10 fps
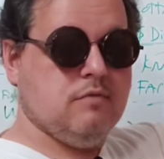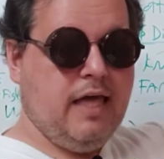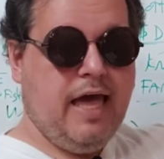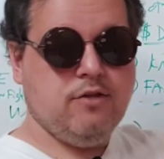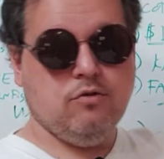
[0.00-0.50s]

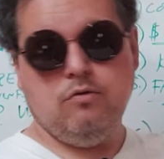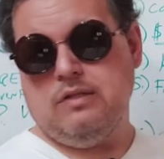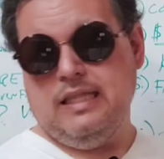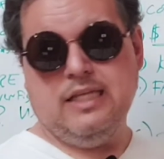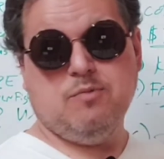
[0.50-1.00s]
castle,
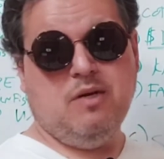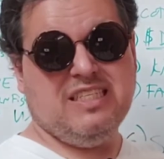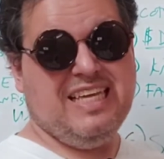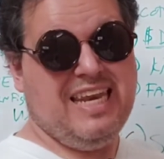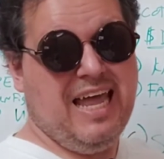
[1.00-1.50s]

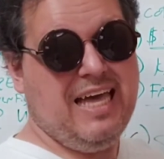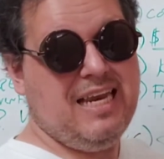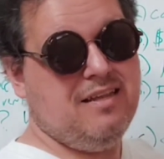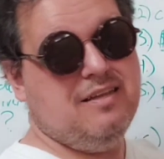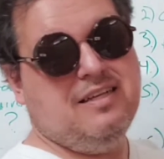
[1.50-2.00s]
especially at
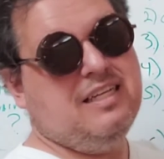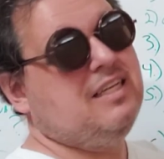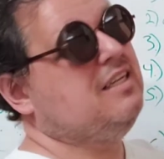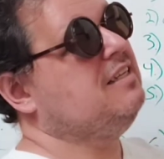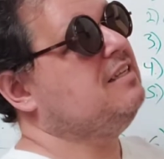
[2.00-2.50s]
night,
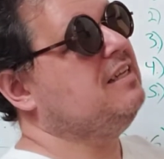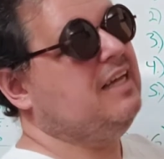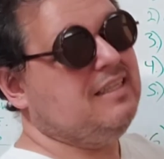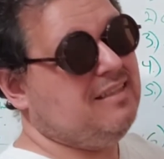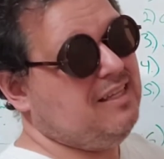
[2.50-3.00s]

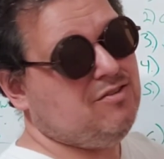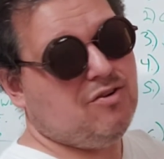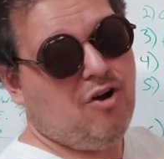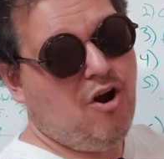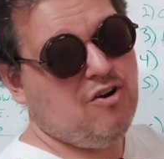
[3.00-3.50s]
things
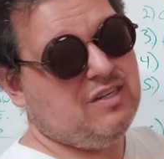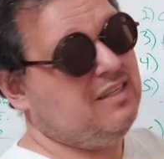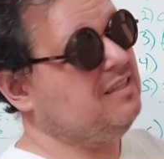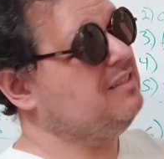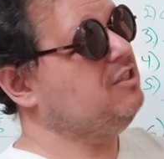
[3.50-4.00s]
are hard
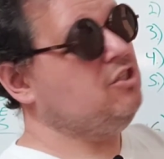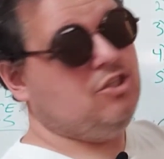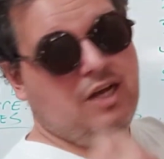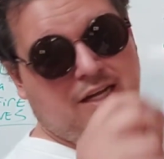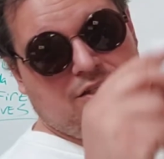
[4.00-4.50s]
to
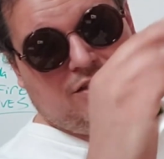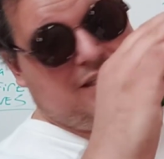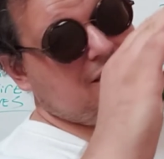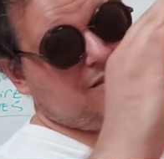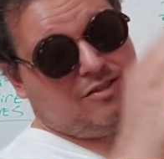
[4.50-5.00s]
judge.
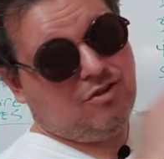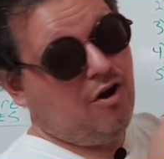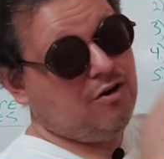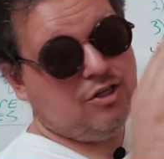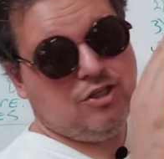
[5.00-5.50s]
Distance is hard to